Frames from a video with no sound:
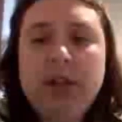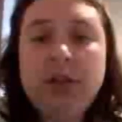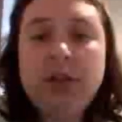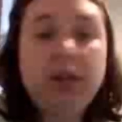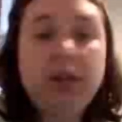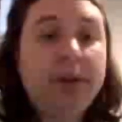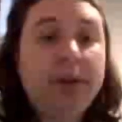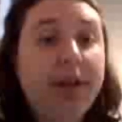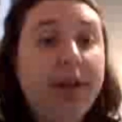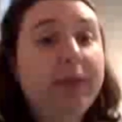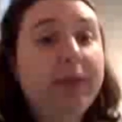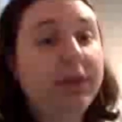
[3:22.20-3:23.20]
Well, that was
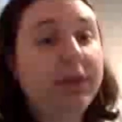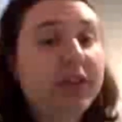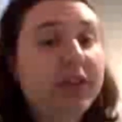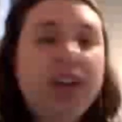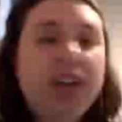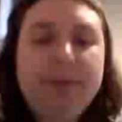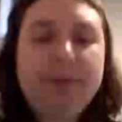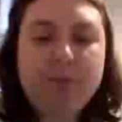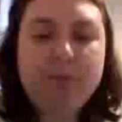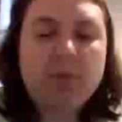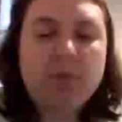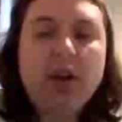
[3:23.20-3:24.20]
interesting.
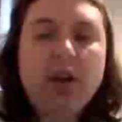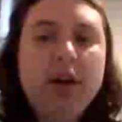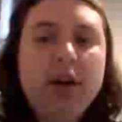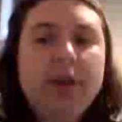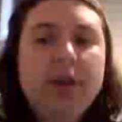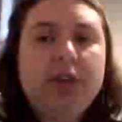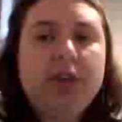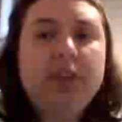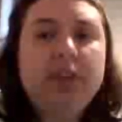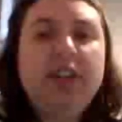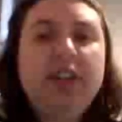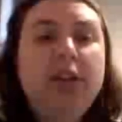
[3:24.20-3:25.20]
So let's take a
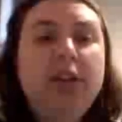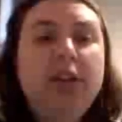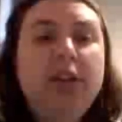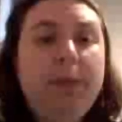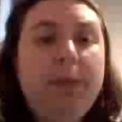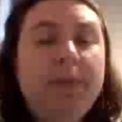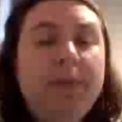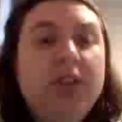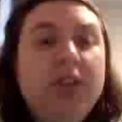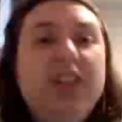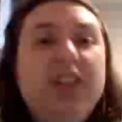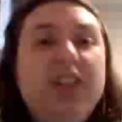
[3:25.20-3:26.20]
look at
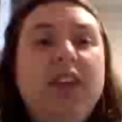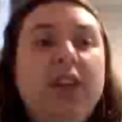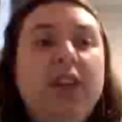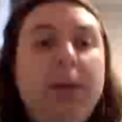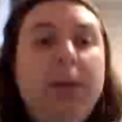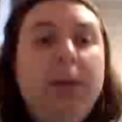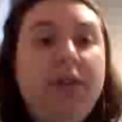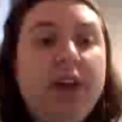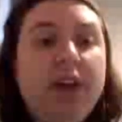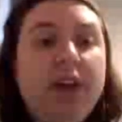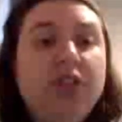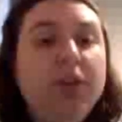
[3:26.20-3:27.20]
a little bit of
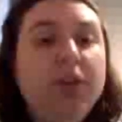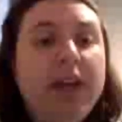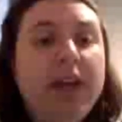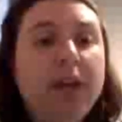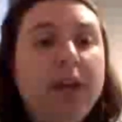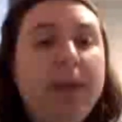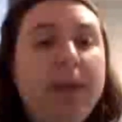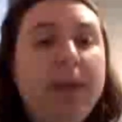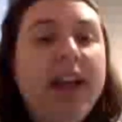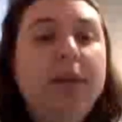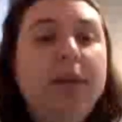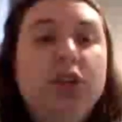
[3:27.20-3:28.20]
continuity here, beginning with
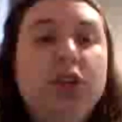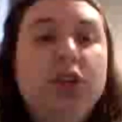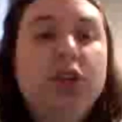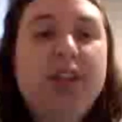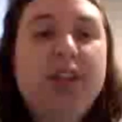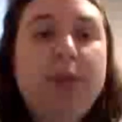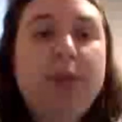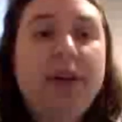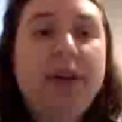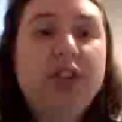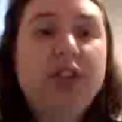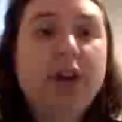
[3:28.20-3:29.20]
Shakespeare in
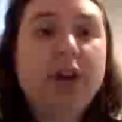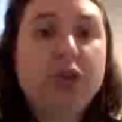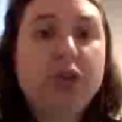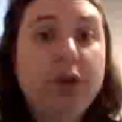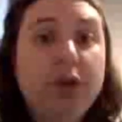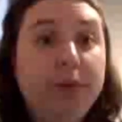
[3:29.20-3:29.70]
Doctor Who.